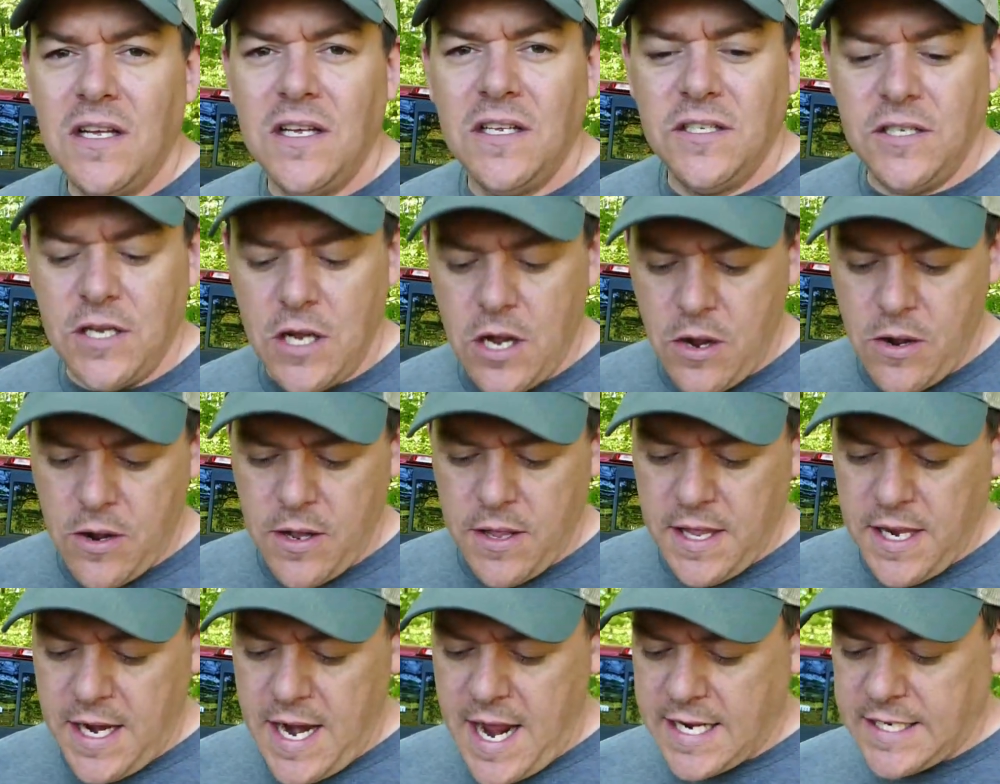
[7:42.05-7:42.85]
So
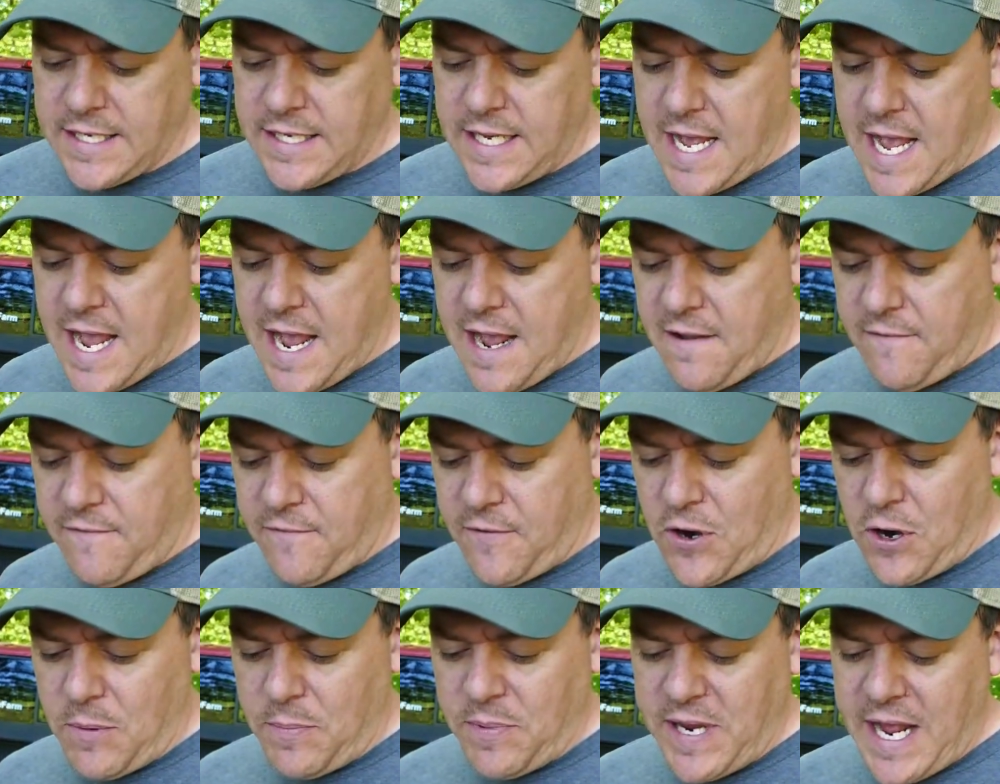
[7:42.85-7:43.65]
on the next thing,
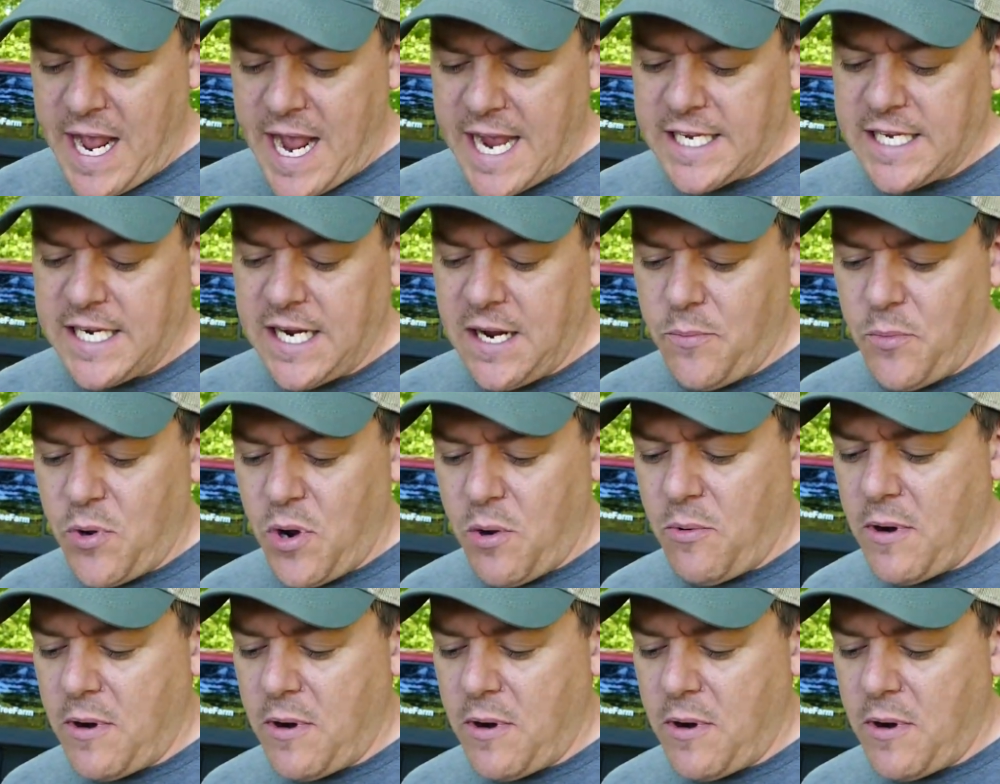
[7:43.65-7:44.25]
for potassium, we